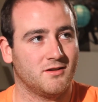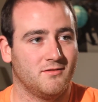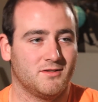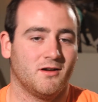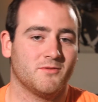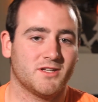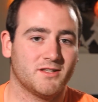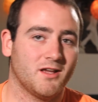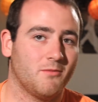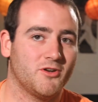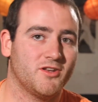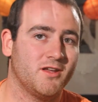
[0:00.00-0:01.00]
Every time it said
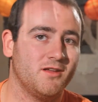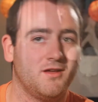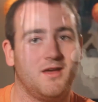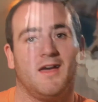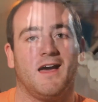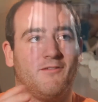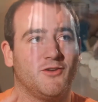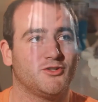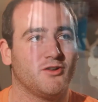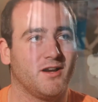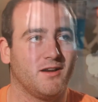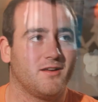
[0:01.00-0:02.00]
Dubba Dee, have a
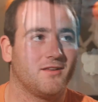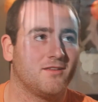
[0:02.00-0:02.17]
drink,